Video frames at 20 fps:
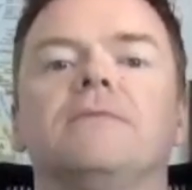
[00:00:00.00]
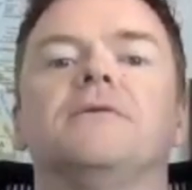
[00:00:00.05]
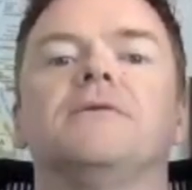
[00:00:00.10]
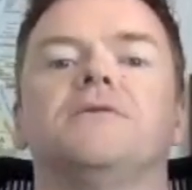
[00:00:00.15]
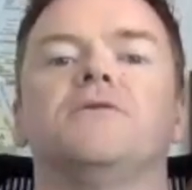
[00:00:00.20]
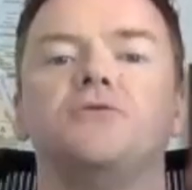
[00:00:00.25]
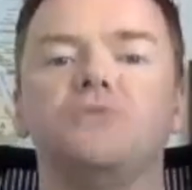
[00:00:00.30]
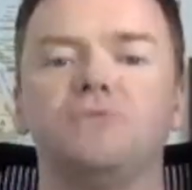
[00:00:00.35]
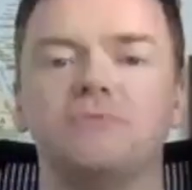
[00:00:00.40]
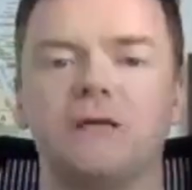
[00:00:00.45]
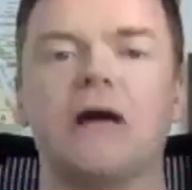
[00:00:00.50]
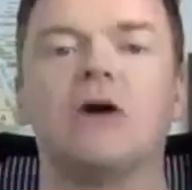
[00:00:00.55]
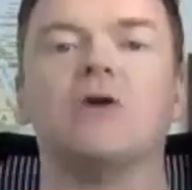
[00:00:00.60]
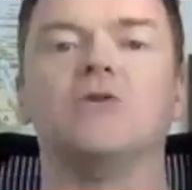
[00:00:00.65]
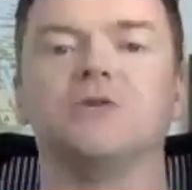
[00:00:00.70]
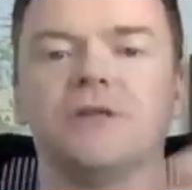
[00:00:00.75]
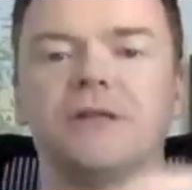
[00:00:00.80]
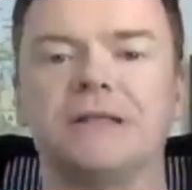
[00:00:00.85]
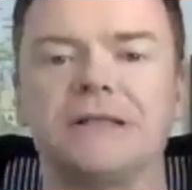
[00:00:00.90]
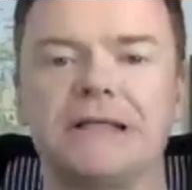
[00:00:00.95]
who
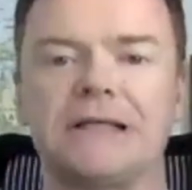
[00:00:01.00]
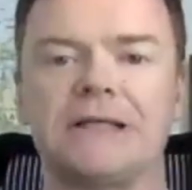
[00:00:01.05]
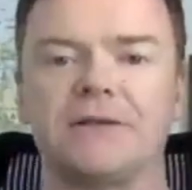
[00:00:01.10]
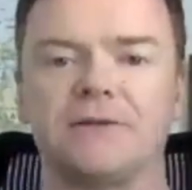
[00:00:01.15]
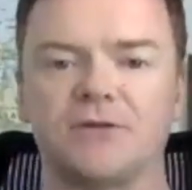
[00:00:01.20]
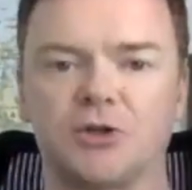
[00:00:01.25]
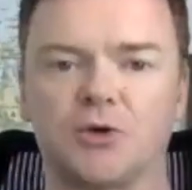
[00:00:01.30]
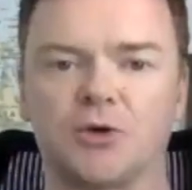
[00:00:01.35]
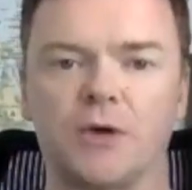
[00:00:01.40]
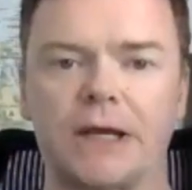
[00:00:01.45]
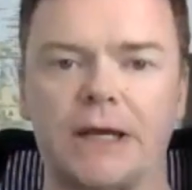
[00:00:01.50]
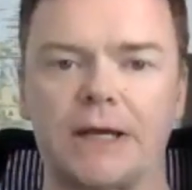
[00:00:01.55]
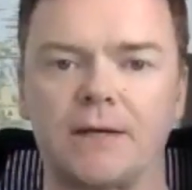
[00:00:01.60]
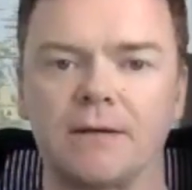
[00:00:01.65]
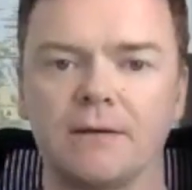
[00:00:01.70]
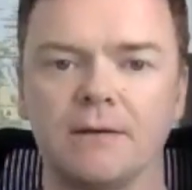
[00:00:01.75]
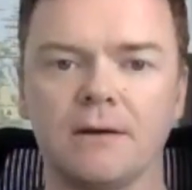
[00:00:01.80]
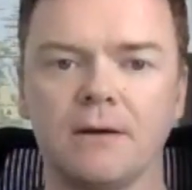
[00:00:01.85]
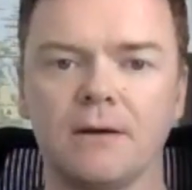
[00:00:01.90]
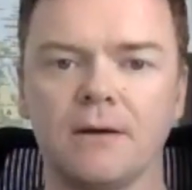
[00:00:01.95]
yells at the
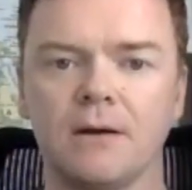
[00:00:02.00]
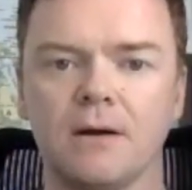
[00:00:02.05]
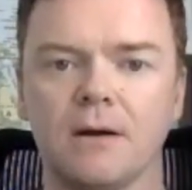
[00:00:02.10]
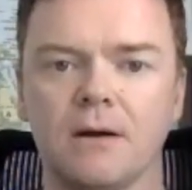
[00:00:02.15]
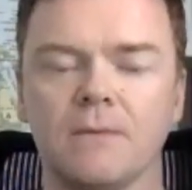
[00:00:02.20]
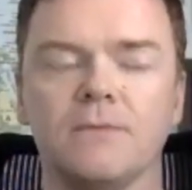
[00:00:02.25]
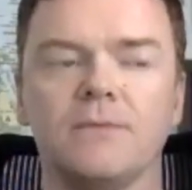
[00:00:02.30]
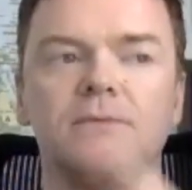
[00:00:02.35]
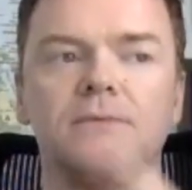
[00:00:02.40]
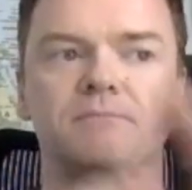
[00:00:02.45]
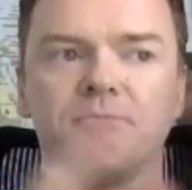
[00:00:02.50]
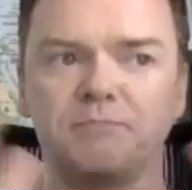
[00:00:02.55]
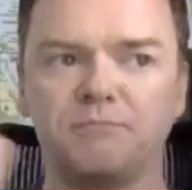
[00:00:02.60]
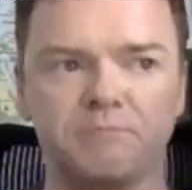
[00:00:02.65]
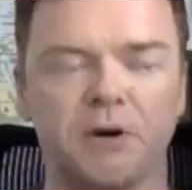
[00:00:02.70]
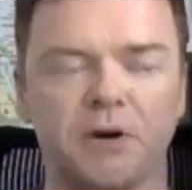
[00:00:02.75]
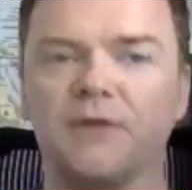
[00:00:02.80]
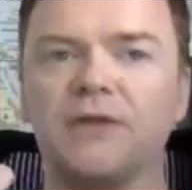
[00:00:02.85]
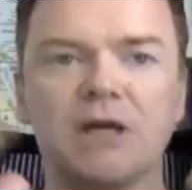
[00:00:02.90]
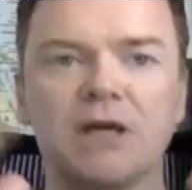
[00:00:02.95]
screen,
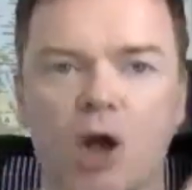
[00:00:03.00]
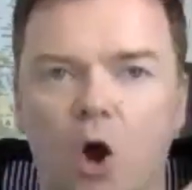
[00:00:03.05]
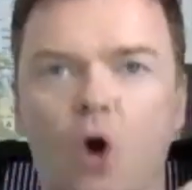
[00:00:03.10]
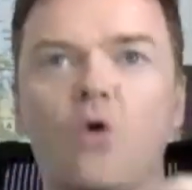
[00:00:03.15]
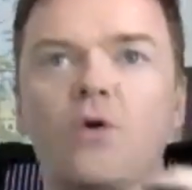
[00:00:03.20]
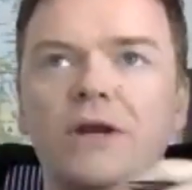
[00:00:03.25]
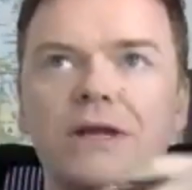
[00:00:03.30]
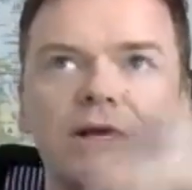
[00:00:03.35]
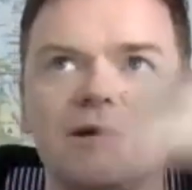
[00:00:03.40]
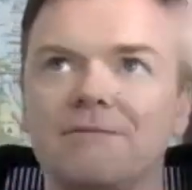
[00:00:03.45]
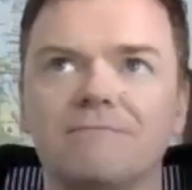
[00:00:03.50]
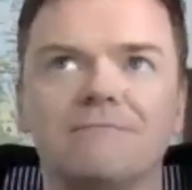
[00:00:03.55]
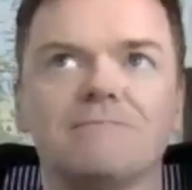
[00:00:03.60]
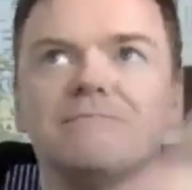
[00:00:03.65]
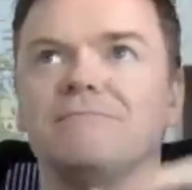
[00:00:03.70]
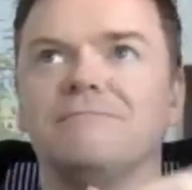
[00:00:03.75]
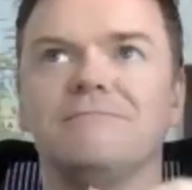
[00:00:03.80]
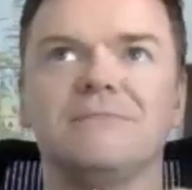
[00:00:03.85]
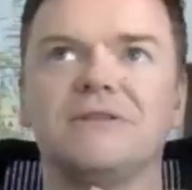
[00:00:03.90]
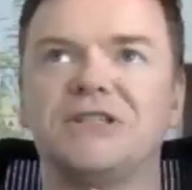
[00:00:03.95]
but the only
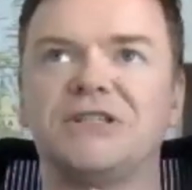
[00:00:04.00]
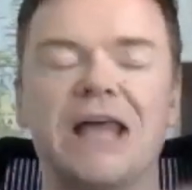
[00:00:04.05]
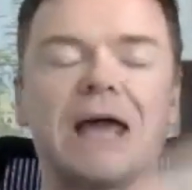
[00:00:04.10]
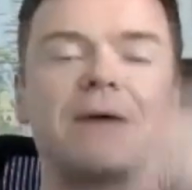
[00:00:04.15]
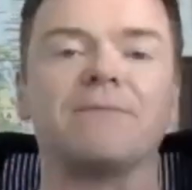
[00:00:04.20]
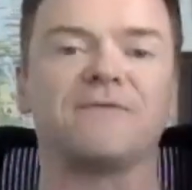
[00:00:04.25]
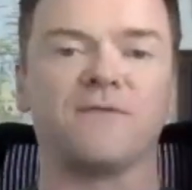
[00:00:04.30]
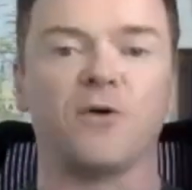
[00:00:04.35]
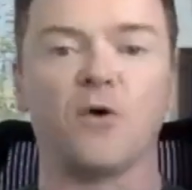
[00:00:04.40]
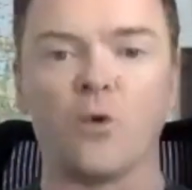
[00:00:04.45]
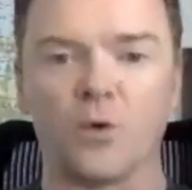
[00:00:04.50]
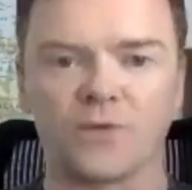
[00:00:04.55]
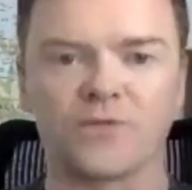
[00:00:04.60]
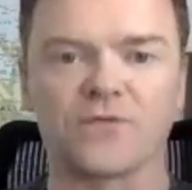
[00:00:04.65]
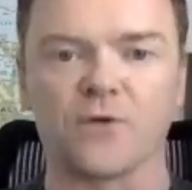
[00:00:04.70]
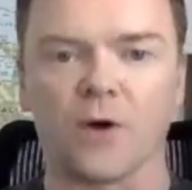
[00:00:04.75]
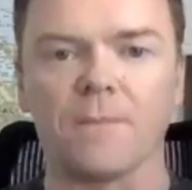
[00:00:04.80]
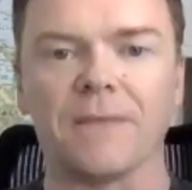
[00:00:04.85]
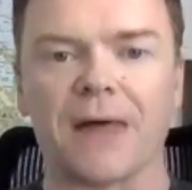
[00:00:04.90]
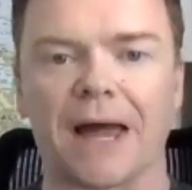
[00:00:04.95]
step forward
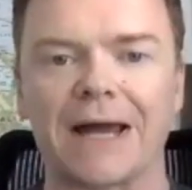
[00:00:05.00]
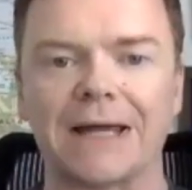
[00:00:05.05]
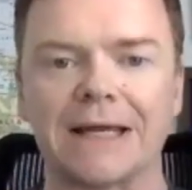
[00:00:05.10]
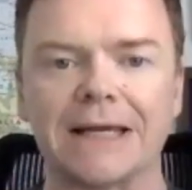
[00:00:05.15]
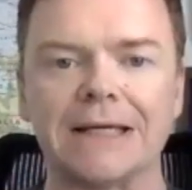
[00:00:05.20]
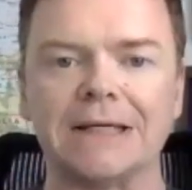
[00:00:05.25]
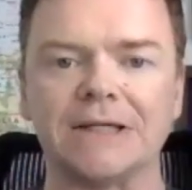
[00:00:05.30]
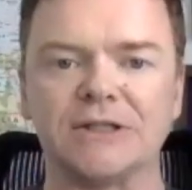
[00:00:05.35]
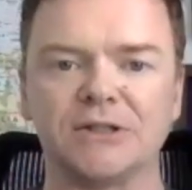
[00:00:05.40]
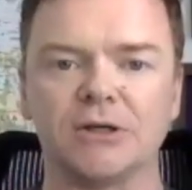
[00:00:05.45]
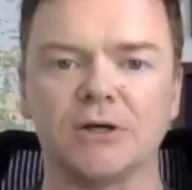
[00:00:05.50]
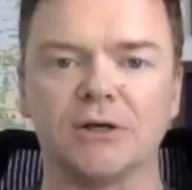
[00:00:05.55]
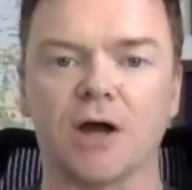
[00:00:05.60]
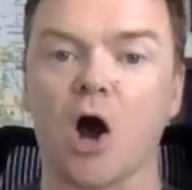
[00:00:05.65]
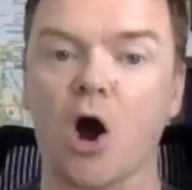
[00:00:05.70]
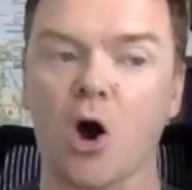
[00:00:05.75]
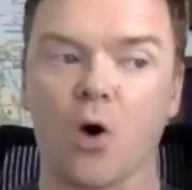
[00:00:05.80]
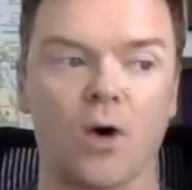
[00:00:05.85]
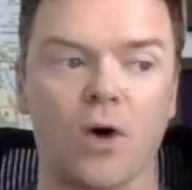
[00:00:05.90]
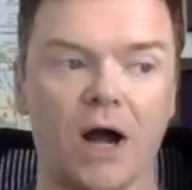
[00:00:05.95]
from that is that,
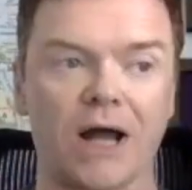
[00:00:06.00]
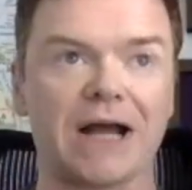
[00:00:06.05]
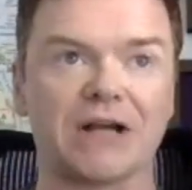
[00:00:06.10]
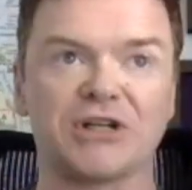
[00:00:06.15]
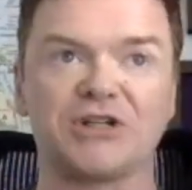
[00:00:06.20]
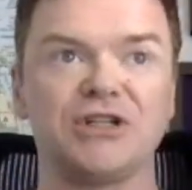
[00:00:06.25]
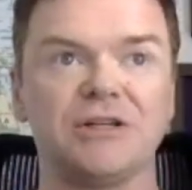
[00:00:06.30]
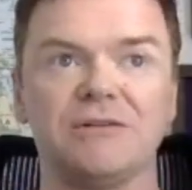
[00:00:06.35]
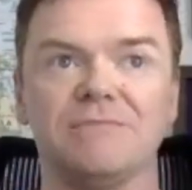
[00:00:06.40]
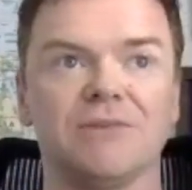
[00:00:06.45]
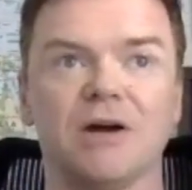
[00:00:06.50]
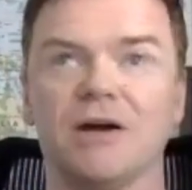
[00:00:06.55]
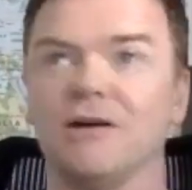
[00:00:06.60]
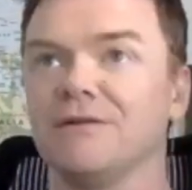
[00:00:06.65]
oh, I actually,